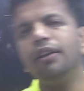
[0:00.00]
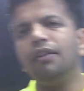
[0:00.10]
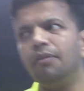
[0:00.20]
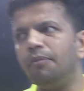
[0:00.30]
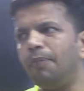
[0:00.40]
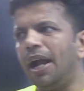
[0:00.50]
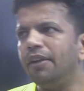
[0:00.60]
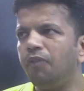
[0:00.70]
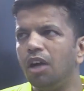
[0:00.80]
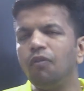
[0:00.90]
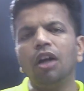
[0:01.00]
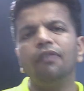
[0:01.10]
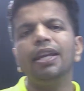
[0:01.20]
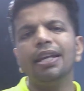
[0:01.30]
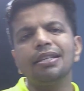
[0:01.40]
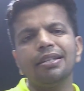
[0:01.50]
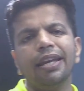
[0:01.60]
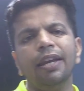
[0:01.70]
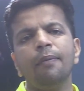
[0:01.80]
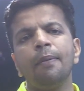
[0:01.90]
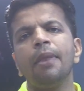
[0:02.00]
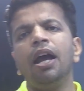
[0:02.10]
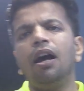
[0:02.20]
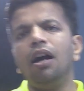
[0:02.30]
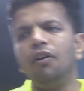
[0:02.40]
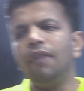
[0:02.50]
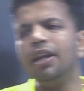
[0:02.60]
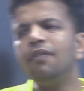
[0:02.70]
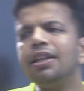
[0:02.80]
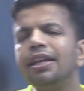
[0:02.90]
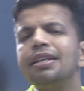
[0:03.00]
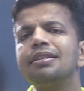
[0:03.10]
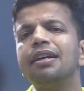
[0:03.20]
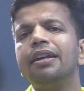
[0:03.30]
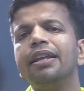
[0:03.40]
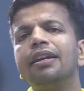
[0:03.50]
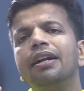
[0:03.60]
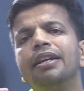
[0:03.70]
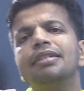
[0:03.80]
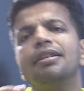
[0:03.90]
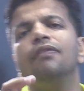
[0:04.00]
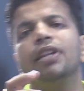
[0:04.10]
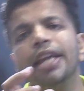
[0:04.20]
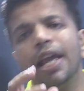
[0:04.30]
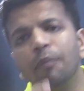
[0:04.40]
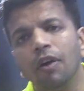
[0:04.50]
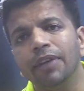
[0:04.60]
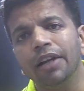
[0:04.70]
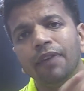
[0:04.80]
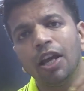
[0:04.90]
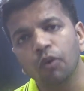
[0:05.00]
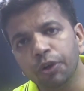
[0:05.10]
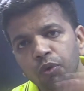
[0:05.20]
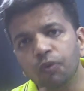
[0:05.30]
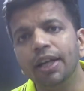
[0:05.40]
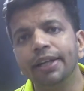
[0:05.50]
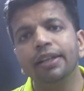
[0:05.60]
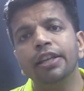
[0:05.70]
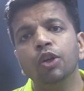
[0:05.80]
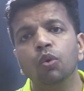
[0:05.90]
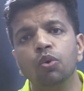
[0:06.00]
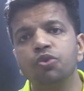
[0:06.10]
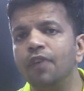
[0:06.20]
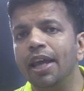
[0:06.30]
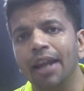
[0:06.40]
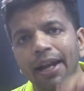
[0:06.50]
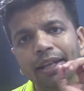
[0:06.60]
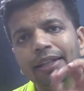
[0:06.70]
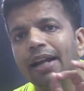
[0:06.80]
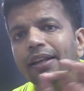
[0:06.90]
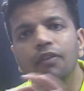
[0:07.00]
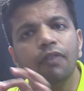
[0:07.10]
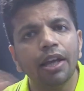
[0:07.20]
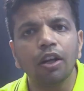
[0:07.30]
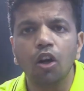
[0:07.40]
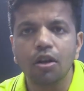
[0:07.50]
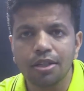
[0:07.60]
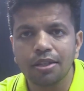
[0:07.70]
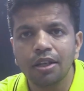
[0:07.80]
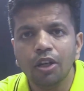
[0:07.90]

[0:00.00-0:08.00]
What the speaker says: By default what we can say, whenever there is certain condition, with the help of that we are going to filter the rows, we are writing that in a where clause.